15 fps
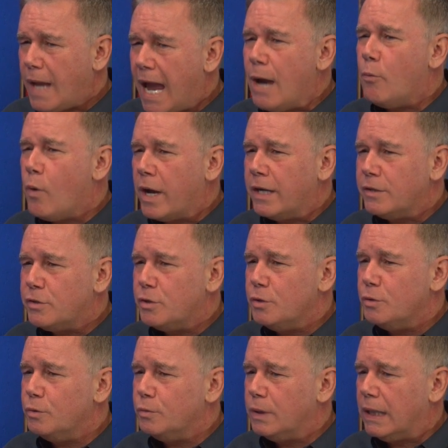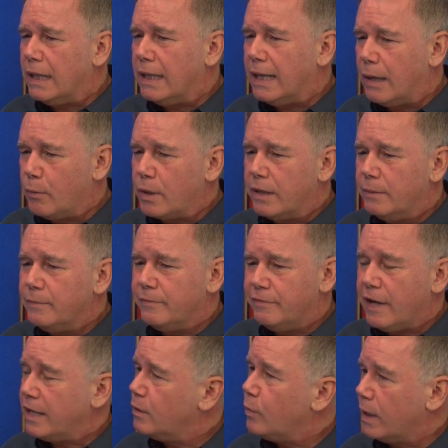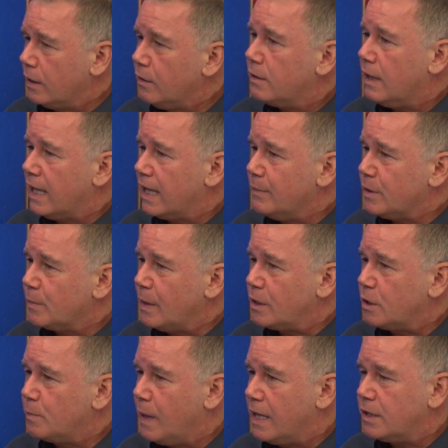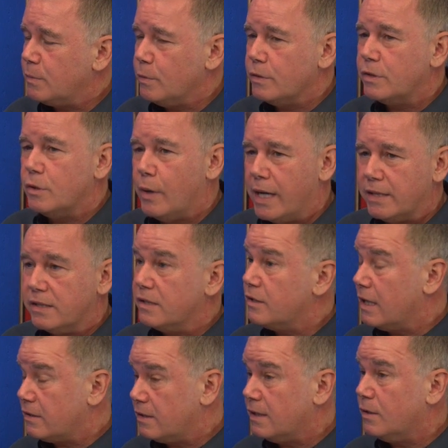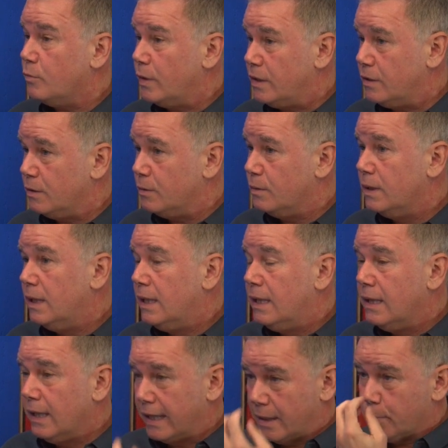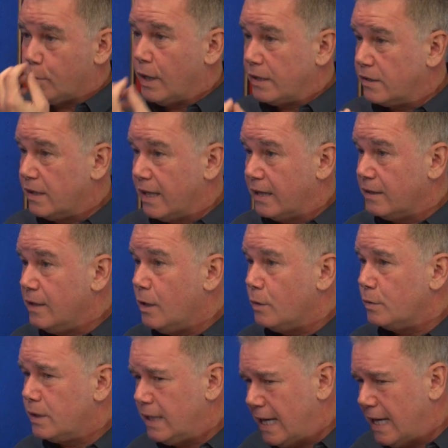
I wanted to uh, I wanted to find a way to look like him as much as possible. So I suggested that we do like a prosthetic nose.